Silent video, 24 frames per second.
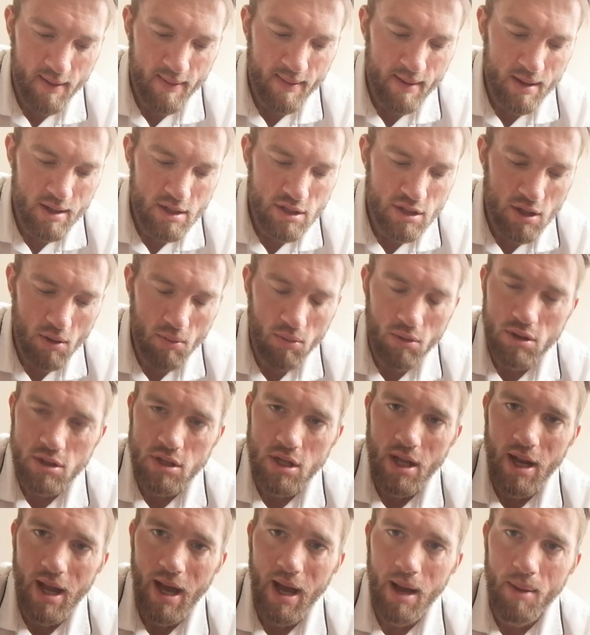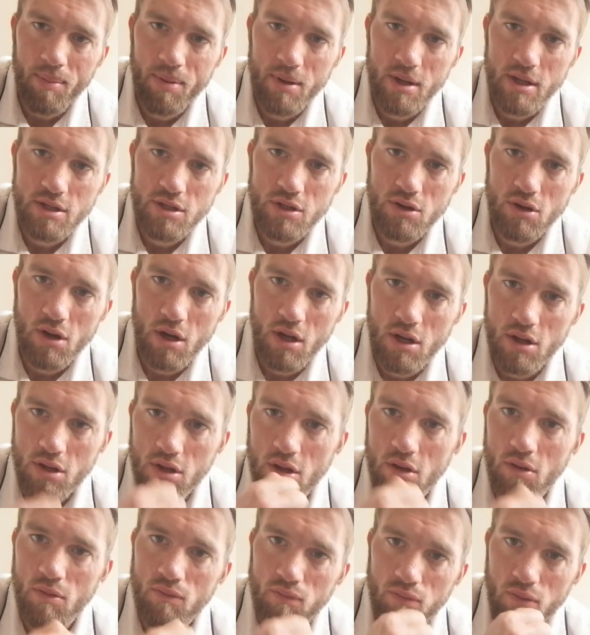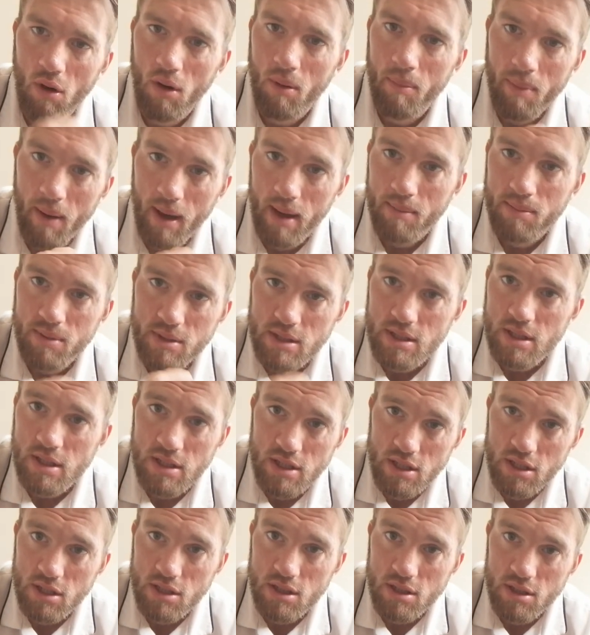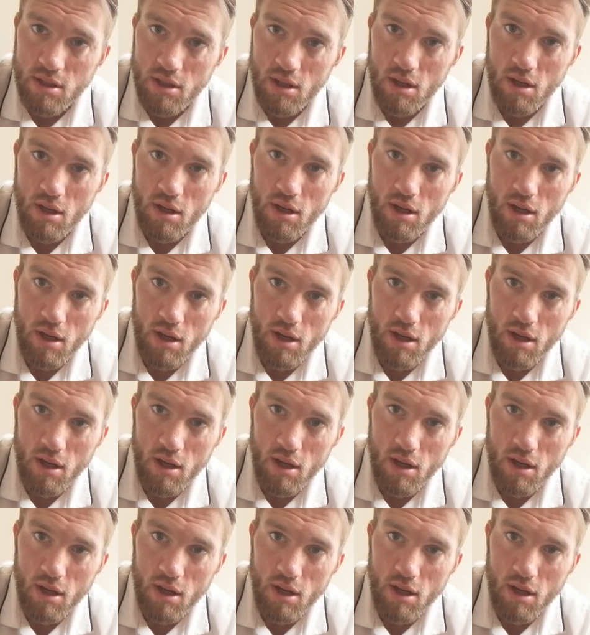So what's going to happen is you're going to do rock, paper, scissors,